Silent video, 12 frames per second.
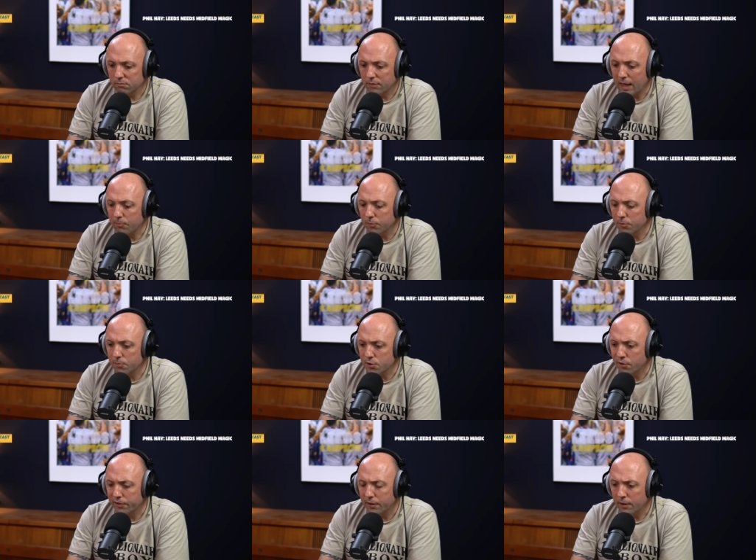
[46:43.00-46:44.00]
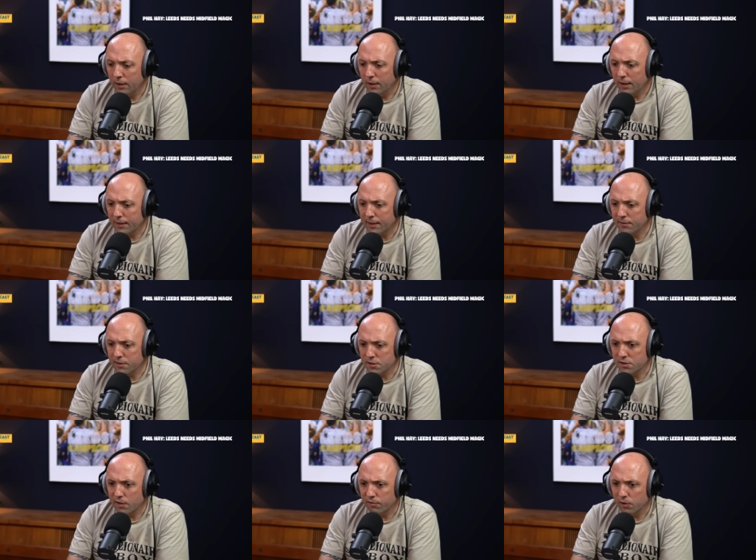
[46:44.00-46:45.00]
emblems of it.
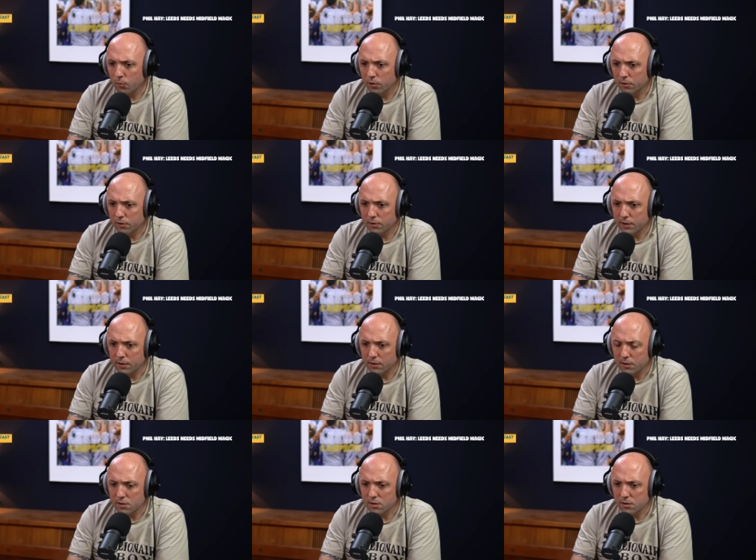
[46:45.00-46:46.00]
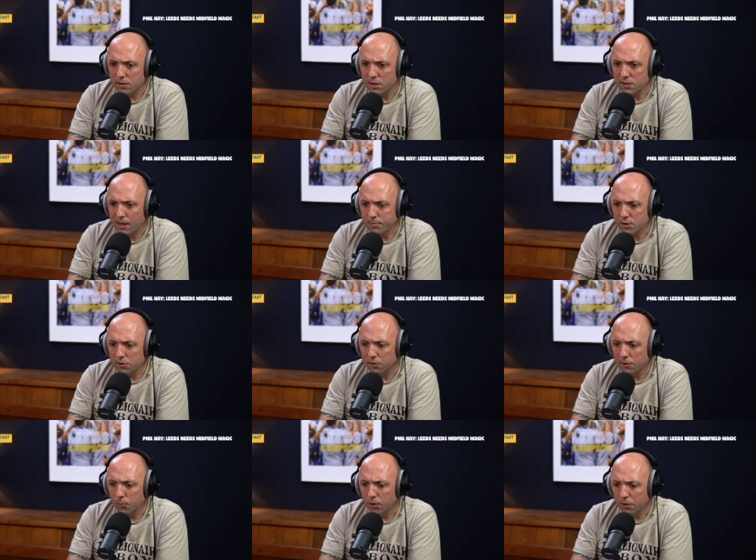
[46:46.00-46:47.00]
Hernandez definitely one. Clique is
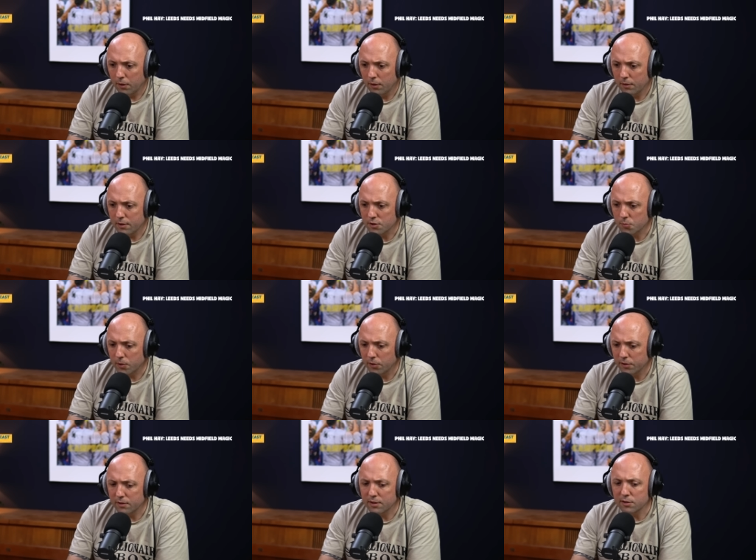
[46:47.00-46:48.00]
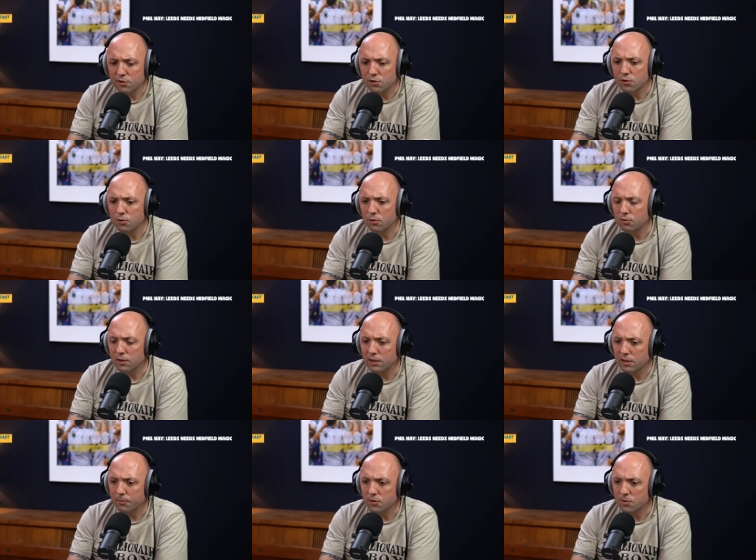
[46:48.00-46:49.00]
absolutely one as well. They're the two that really
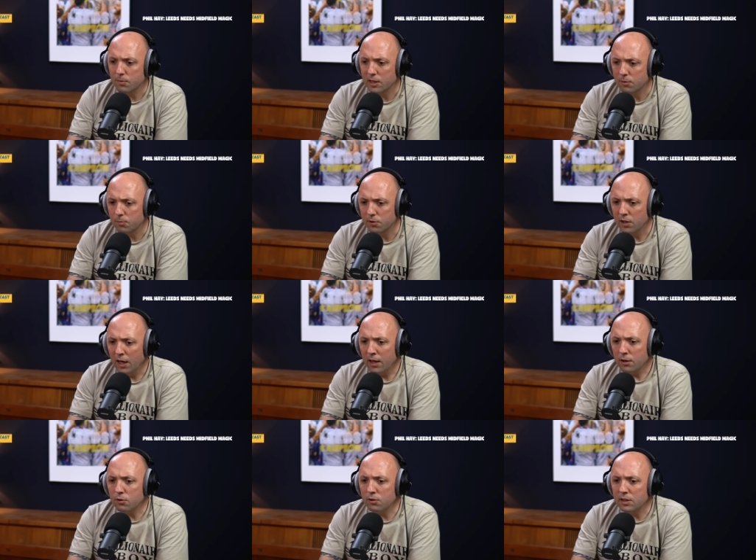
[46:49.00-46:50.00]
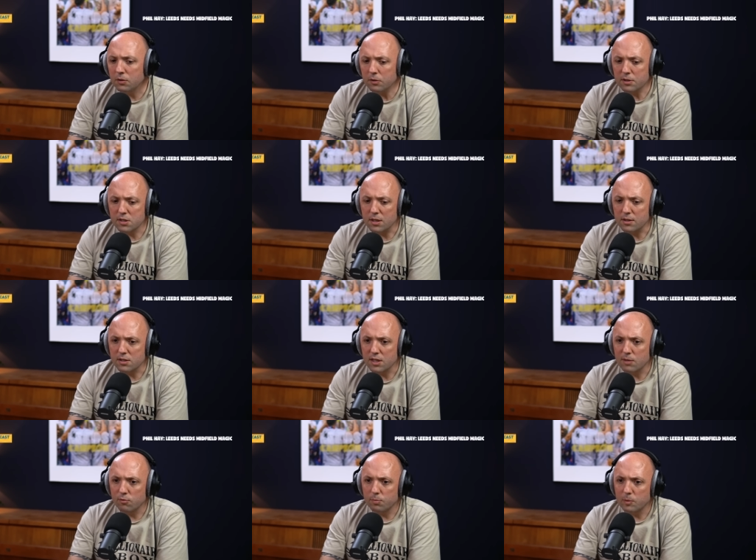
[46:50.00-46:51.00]
come to mind. But you could equally say the
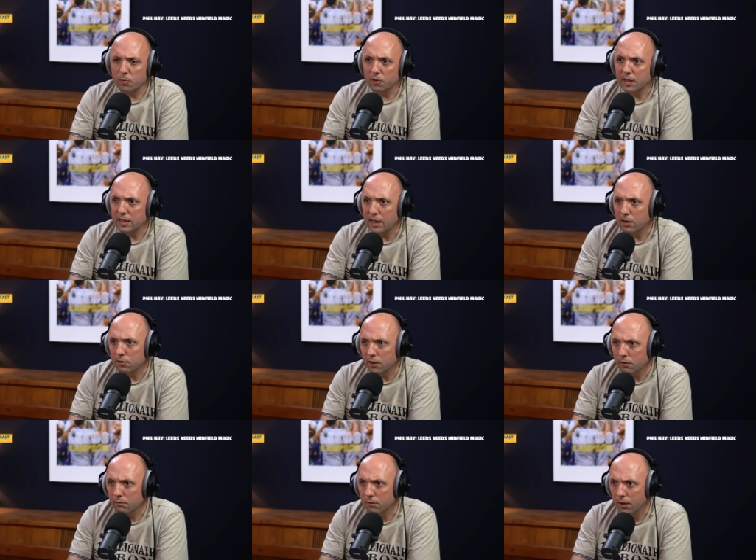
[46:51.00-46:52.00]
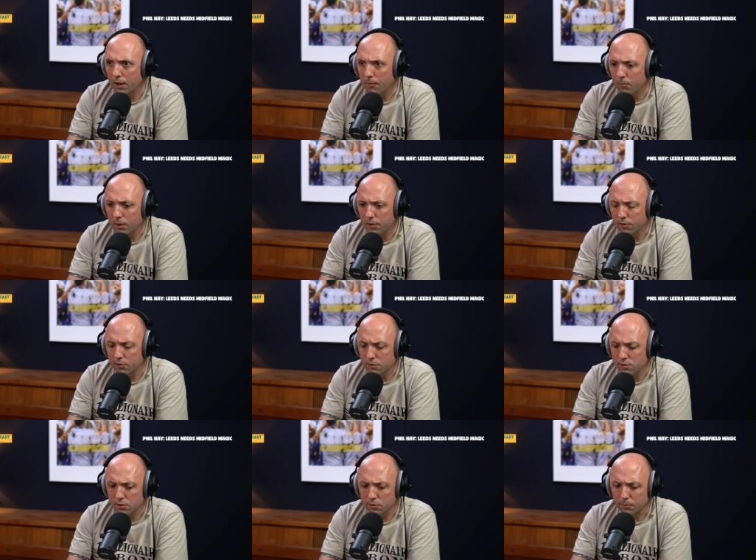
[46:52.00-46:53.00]
same of people like Ayling and
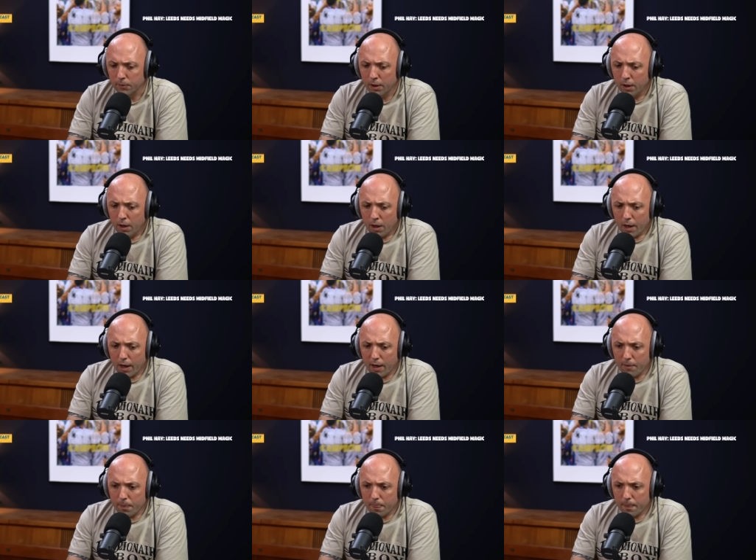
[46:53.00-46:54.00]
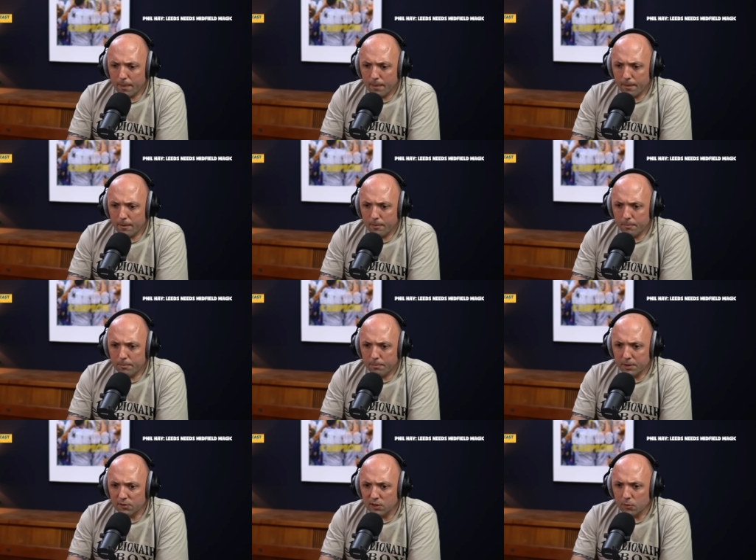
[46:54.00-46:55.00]
others.
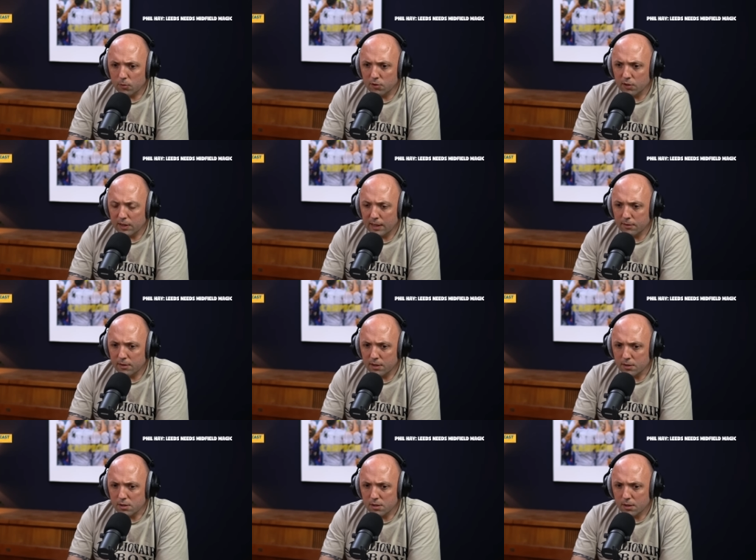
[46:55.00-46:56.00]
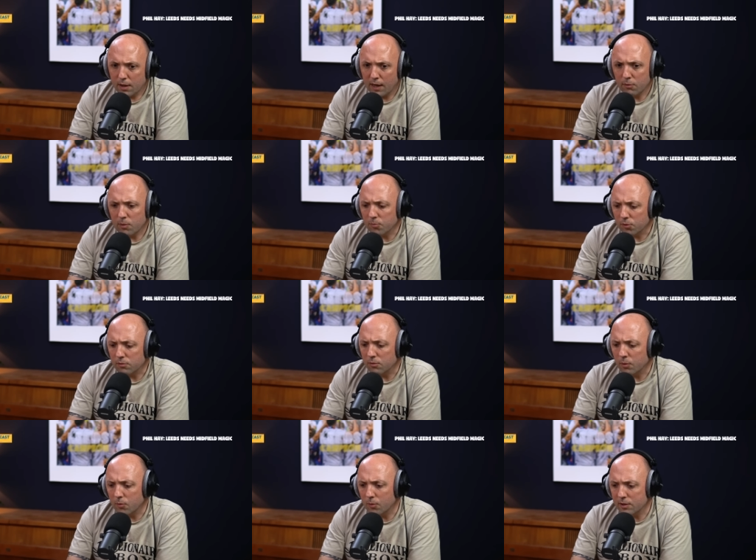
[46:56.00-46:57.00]
But I think with Hernandez, I remember
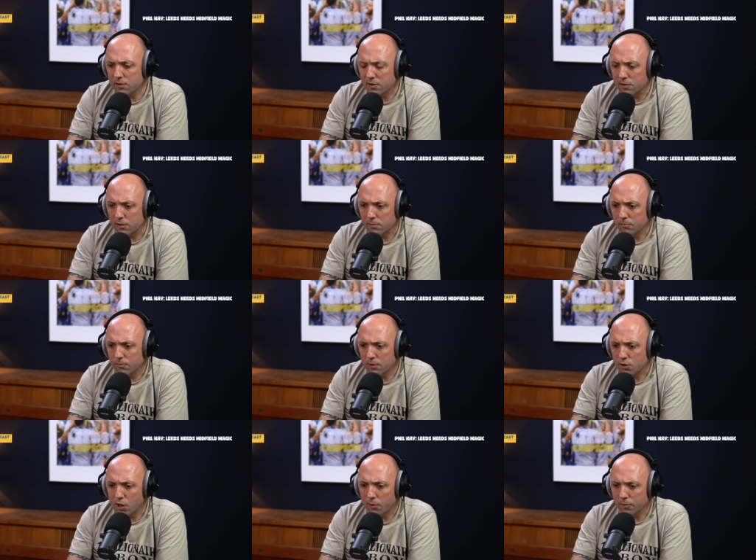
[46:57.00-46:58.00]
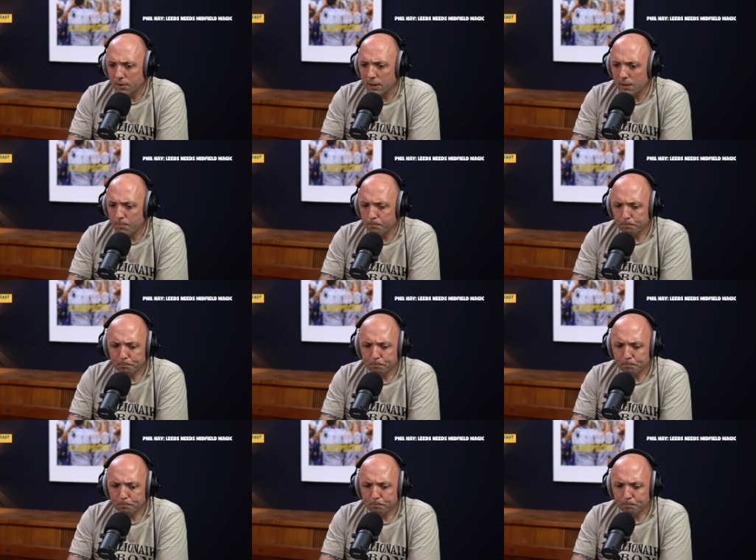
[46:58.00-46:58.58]
when we went to the Charlton game,